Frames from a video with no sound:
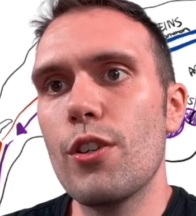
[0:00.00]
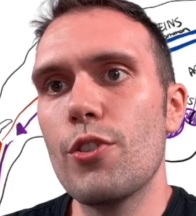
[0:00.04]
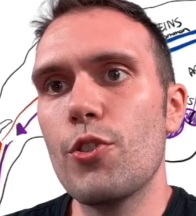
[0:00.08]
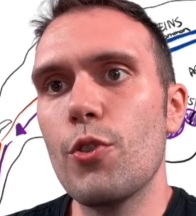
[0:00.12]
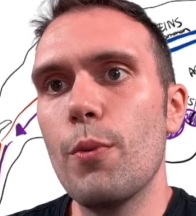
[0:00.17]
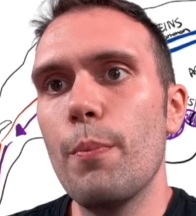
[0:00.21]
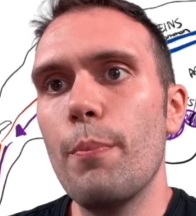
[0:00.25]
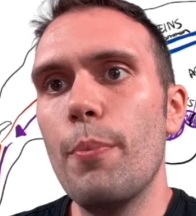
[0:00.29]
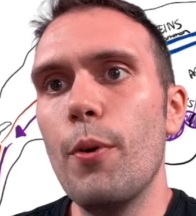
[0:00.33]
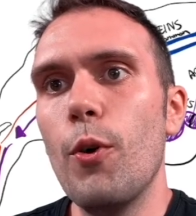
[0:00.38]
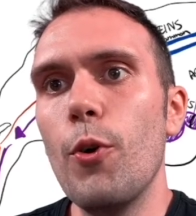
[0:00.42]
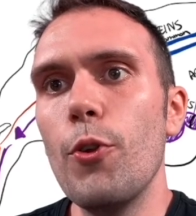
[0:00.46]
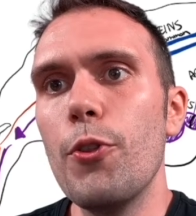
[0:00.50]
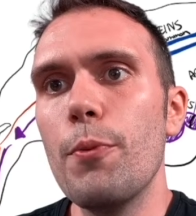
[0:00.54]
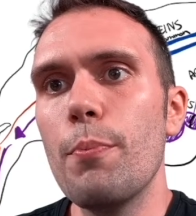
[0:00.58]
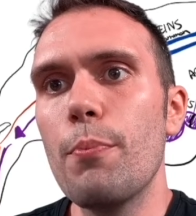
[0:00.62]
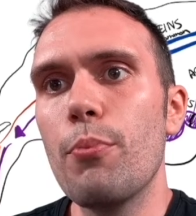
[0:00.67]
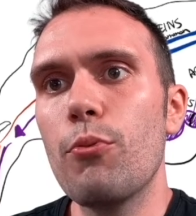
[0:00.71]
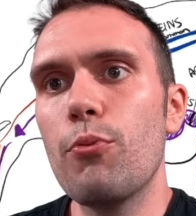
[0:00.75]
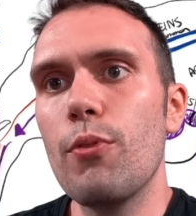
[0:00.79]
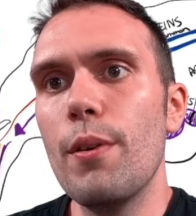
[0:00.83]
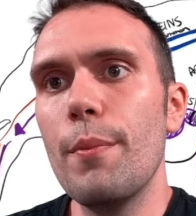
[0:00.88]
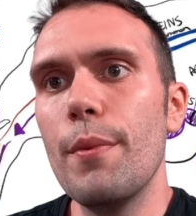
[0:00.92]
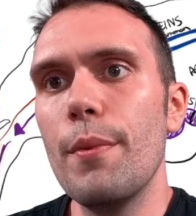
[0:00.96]
So both
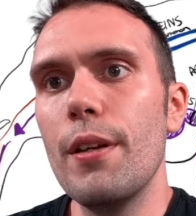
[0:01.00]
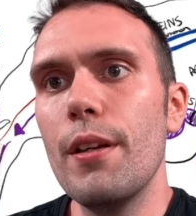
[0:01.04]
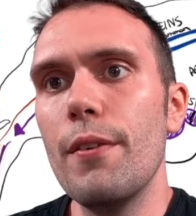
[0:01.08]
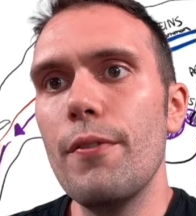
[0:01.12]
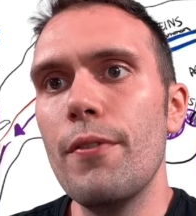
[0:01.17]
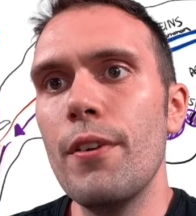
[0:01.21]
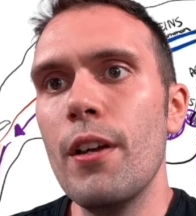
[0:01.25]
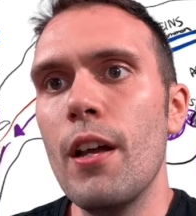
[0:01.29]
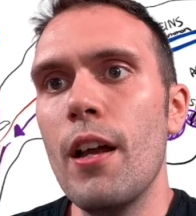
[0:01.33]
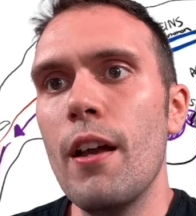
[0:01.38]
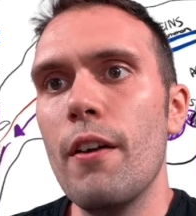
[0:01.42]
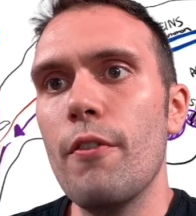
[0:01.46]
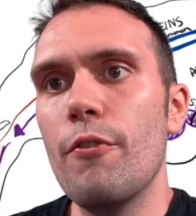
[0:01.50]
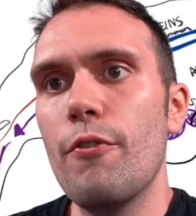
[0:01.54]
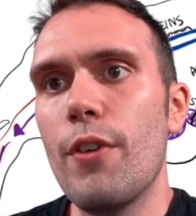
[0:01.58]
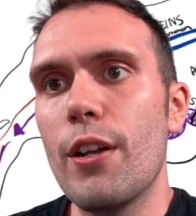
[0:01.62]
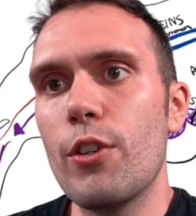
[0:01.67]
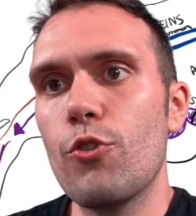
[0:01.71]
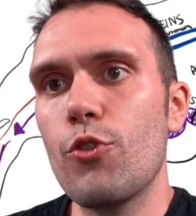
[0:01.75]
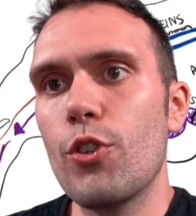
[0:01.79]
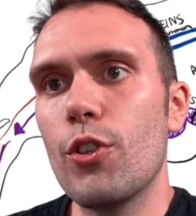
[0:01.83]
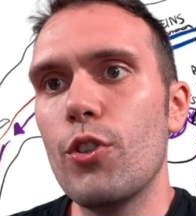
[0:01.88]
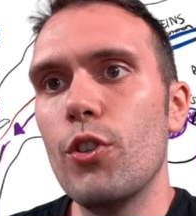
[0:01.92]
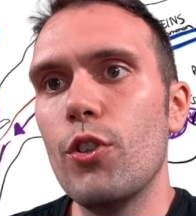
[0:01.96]
primitive
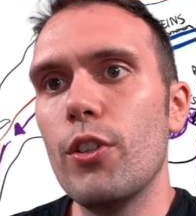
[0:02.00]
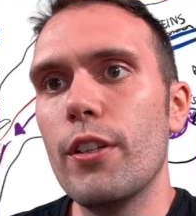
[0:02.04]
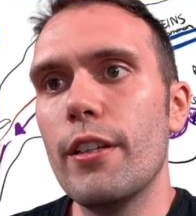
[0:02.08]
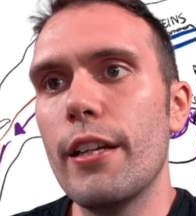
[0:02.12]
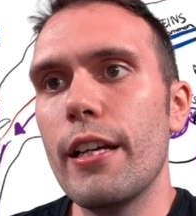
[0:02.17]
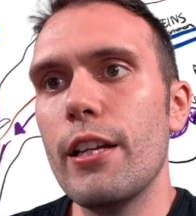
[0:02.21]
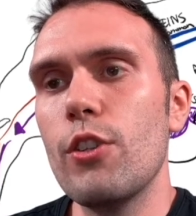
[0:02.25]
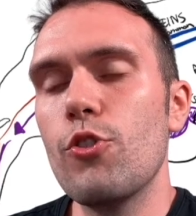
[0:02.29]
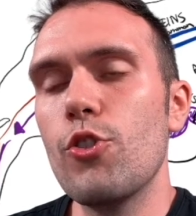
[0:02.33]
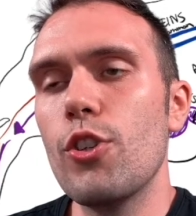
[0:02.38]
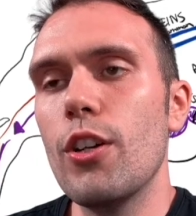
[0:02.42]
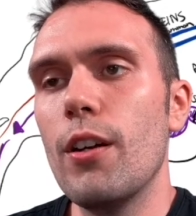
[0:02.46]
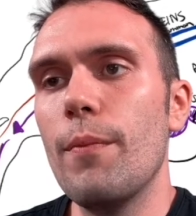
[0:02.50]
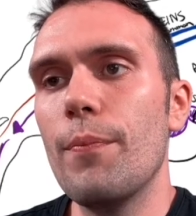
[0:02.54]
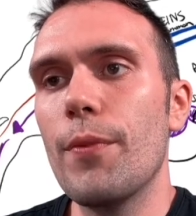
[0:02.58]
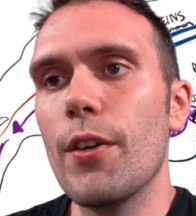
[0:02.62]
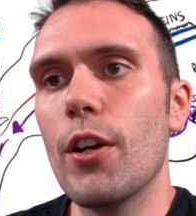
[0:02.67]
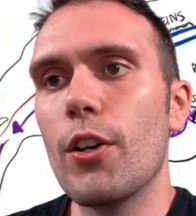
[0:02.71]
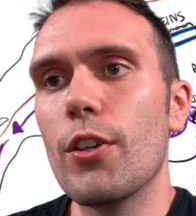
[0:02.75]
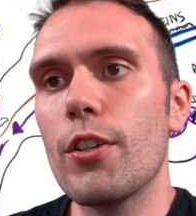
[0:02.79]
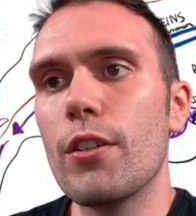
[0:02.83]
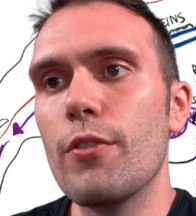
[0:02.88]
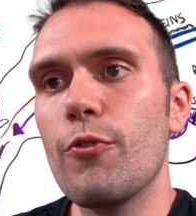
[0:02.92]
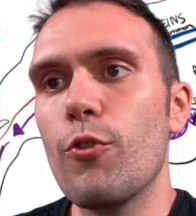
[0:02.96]
Ventricle and atria
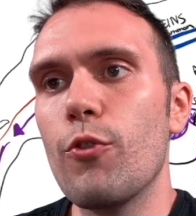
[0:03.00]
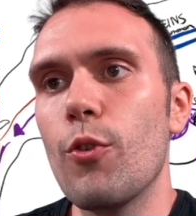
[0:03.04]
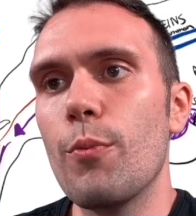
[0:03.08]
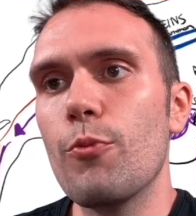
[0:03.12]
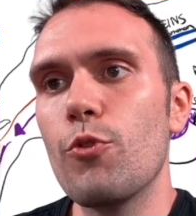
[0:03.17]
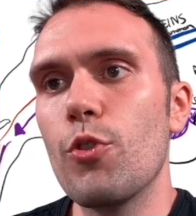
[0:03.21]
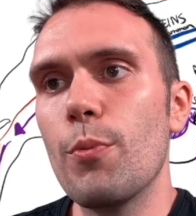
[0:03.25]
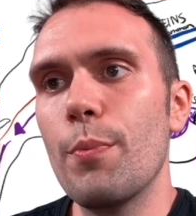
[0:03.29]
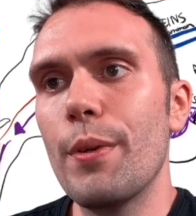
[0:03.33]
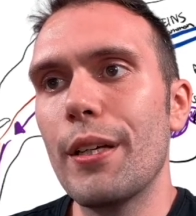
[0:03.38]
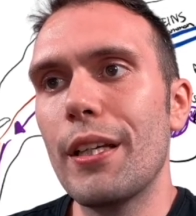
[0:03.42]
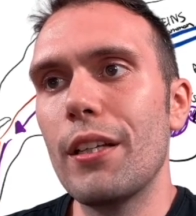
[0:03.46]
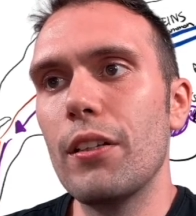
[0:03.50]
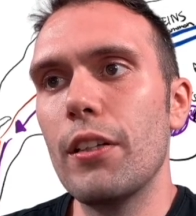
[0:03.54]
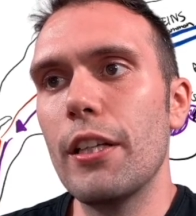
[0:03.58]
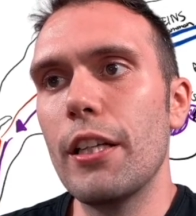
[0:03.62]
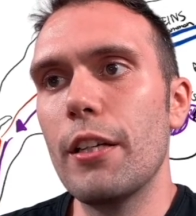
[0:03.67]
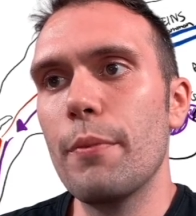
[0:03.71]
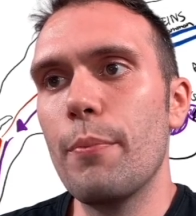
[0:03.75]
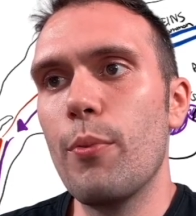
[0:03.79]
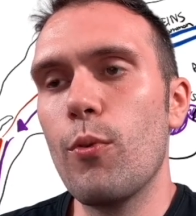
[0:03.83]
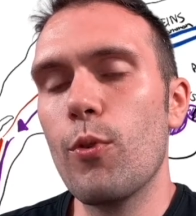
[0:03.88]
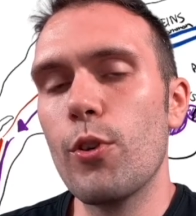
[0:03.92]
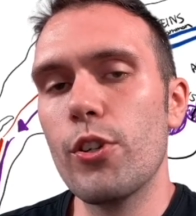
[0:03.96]
are going to form
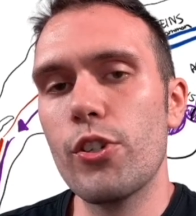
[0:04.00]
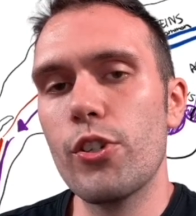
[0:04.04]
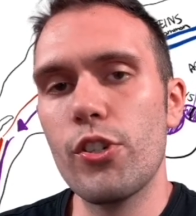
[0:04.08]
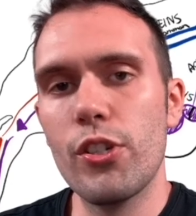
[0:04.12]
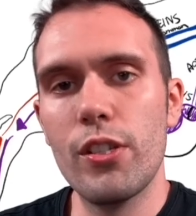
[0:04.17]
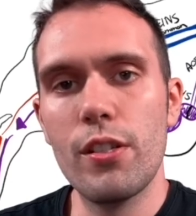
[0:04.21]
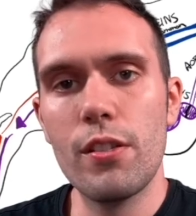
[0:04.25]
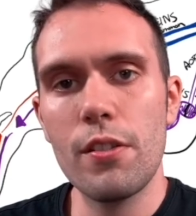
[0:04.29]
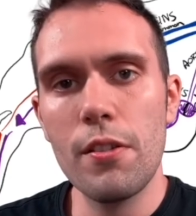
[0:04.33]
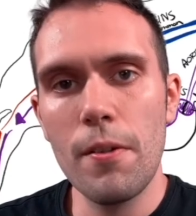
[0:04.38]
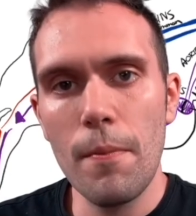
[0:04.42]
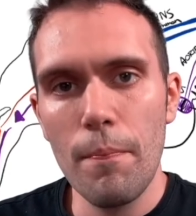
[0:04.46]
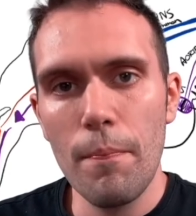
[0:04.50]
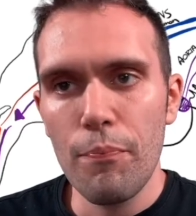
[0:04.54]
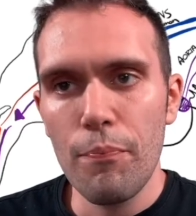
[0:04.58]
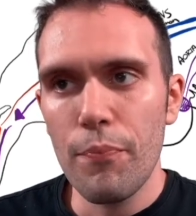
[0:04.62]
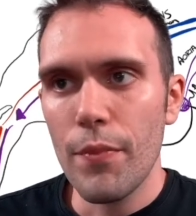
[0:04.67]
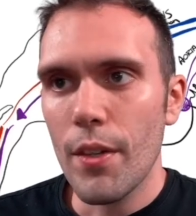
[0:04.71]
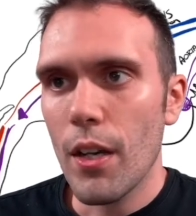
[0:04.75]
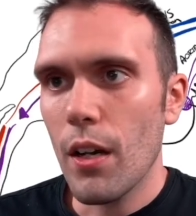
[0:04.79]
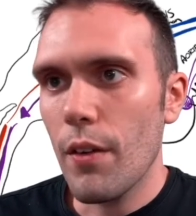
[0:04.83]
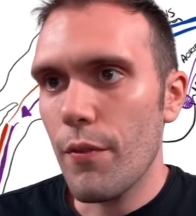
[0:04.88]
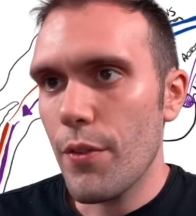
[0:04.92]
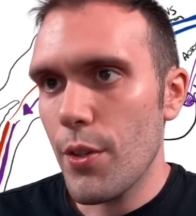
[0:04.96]
trabeculated portions
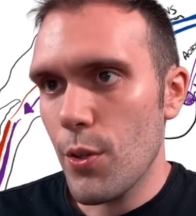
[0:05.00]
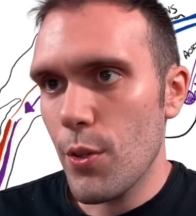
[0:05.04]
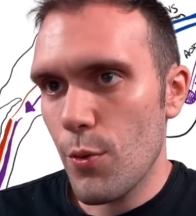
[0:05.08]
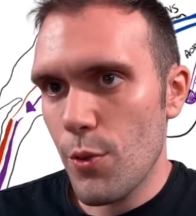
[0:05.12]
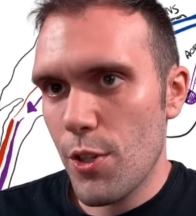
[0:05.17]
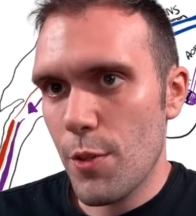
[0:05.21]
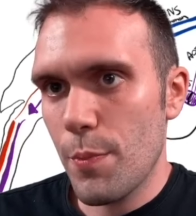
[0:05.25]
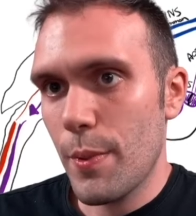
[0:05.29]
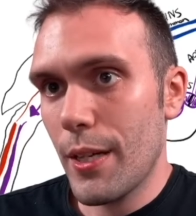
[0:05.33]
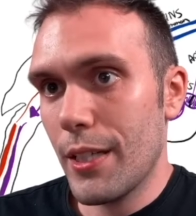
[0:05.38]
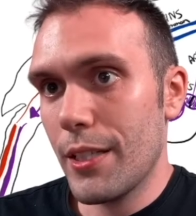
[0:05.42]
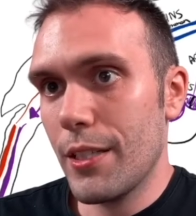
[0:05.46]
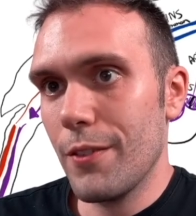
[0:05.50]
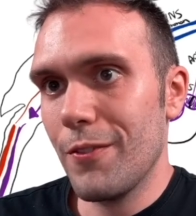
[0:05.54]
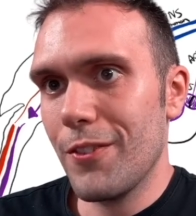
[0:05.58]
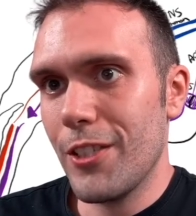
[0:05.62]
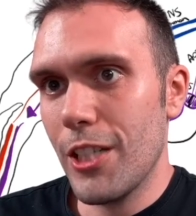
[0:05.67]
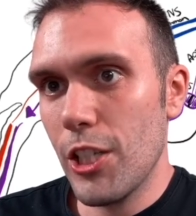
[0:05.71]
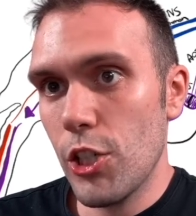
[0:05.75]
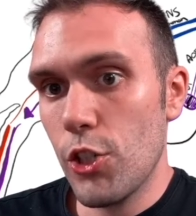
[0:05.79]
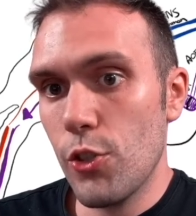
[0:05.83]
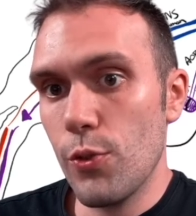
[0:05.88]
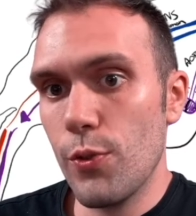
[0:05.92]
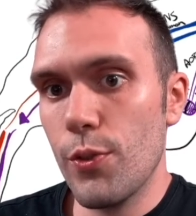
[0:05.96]
of their respective
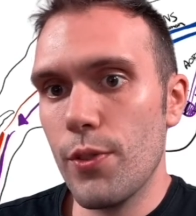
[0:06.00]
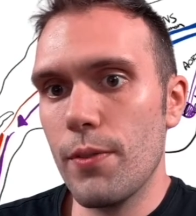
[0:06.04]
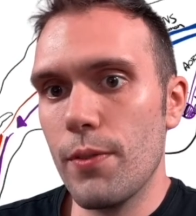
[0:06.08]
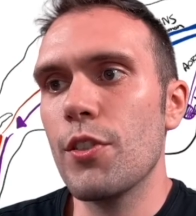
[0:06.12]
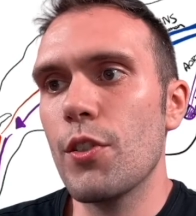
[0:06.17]
tissues.